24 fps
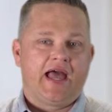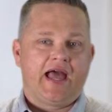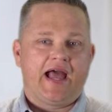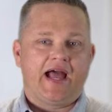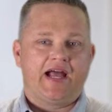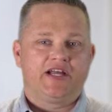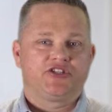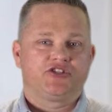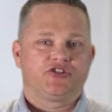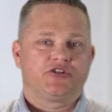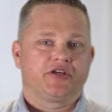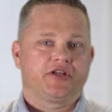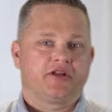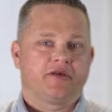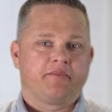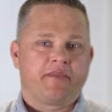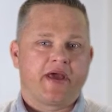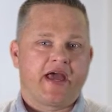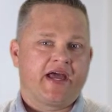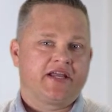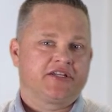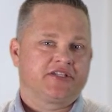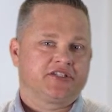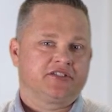As you can
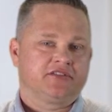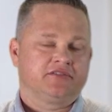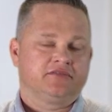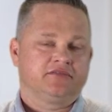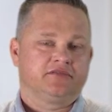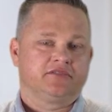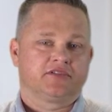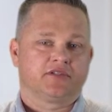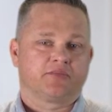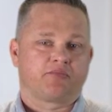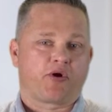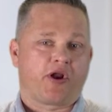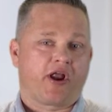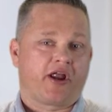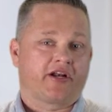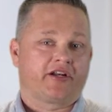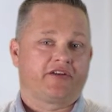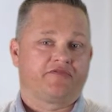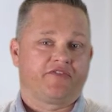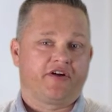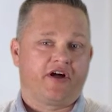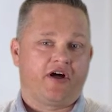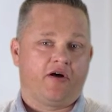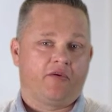imagine, the product
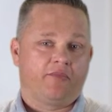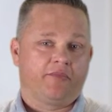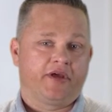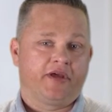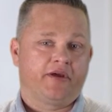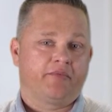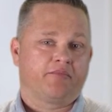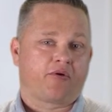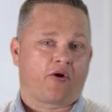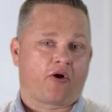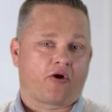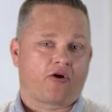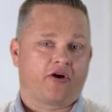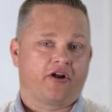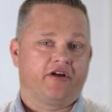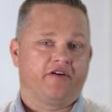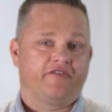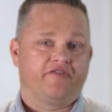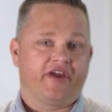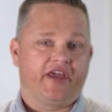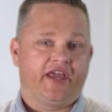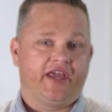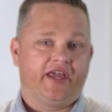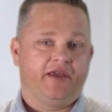development part
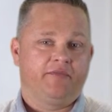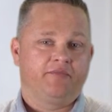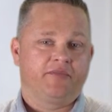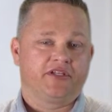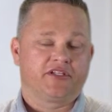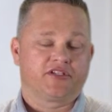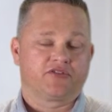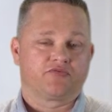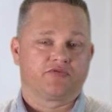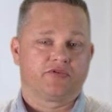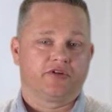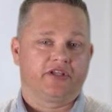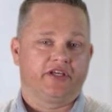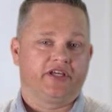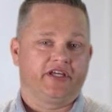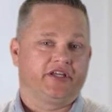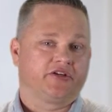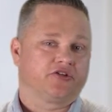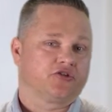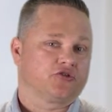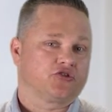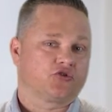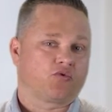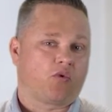of AIM is really
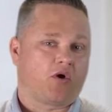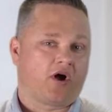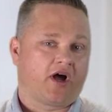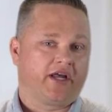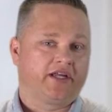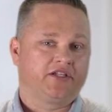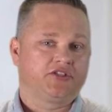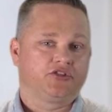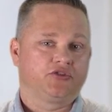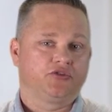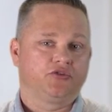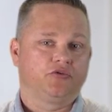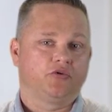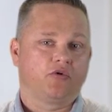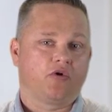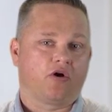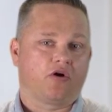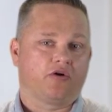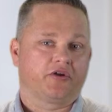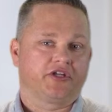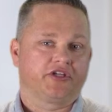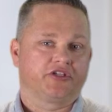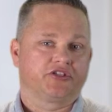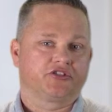intertwined to
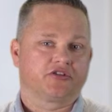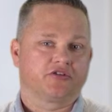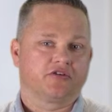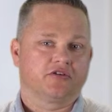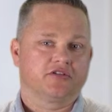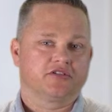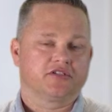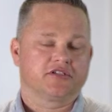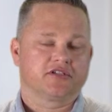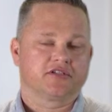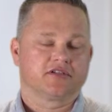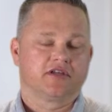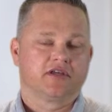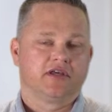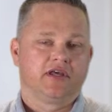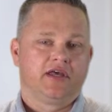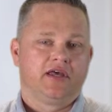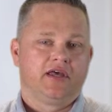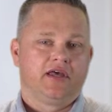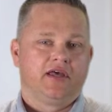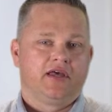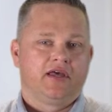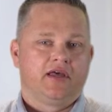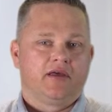quality assurance,
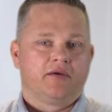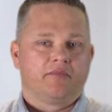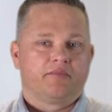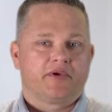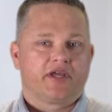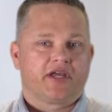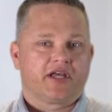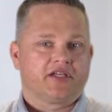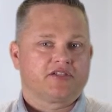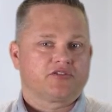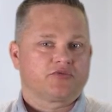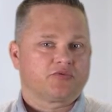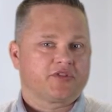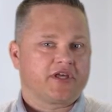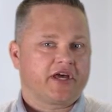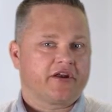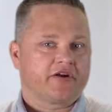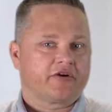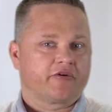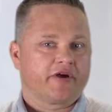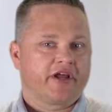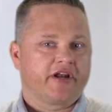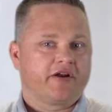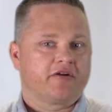because without
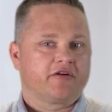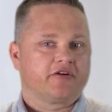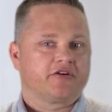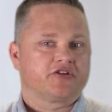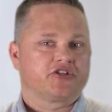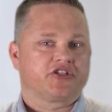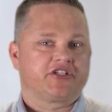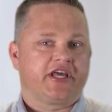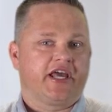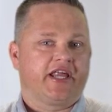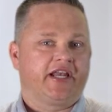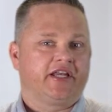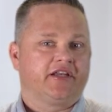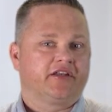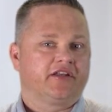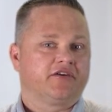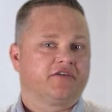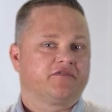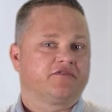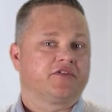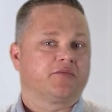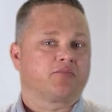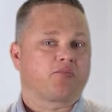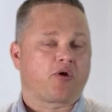a greater understanding
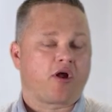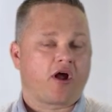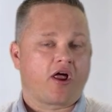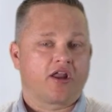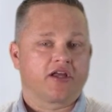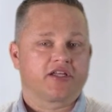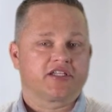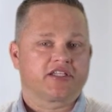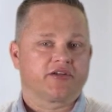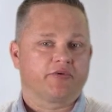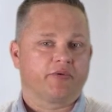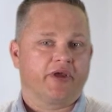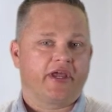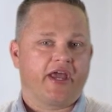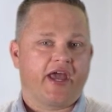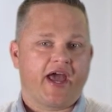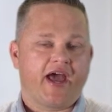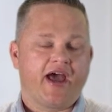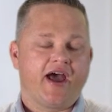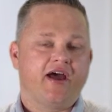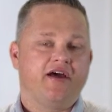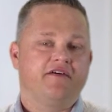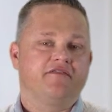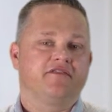of the products that we
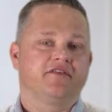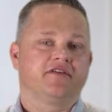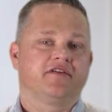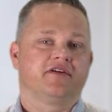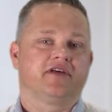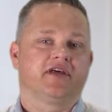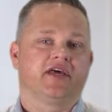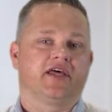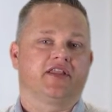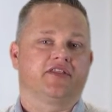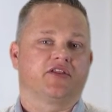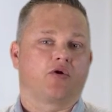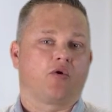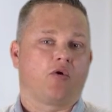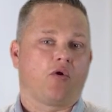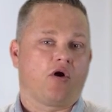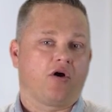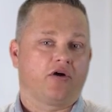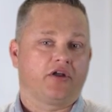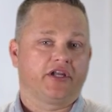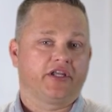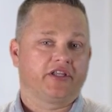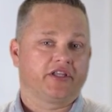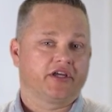have and the
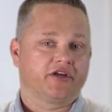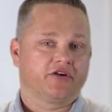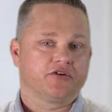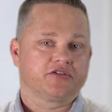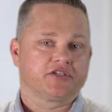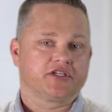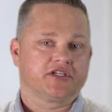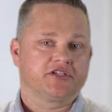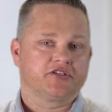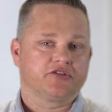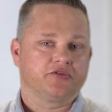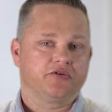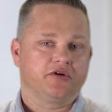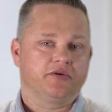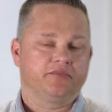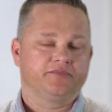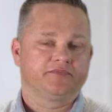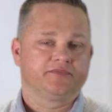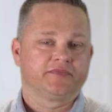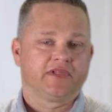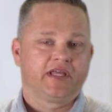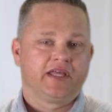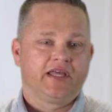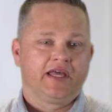quality that goes into them,